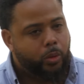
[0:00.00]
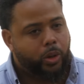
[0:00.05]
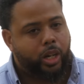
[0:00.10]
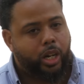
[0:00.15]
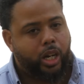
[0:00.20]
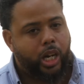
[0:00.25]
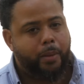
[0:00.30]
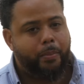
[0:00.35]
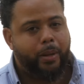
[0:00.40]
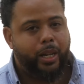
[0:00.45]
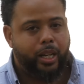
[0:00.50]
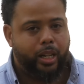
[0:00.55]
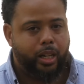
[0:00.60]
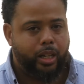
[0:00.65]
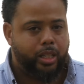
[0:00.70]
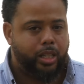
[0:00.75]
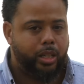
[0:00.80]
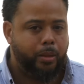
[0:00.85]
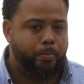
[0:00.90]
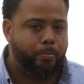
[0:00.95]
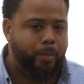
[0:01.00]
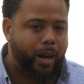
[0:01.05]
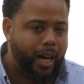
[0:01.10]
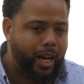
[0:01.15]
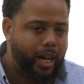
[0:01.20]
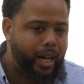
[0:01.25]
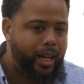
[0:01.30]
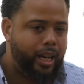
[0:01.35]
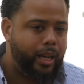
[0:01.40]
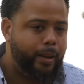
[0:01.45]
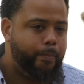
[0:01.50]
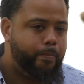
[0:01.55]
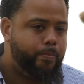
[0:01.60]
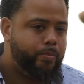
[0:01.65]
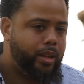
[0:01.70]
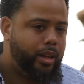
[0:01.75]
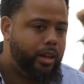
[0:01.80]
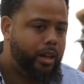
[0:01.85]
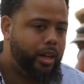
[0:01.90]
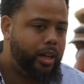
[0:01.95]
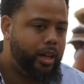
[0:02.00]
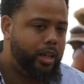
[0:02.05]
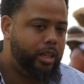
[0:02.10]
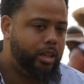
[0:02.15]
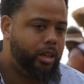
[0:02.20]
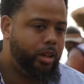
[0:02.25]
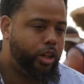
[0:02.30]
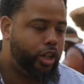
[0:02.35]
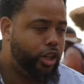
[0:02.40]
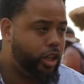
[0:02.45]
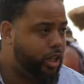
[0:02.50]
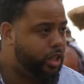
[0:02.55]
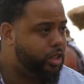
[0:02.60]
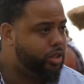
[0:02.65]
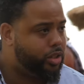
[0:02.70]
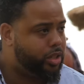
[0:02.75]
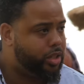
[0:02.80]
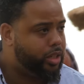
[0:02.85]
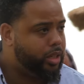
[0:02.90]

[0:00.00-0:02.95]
We're coming here to buy your goods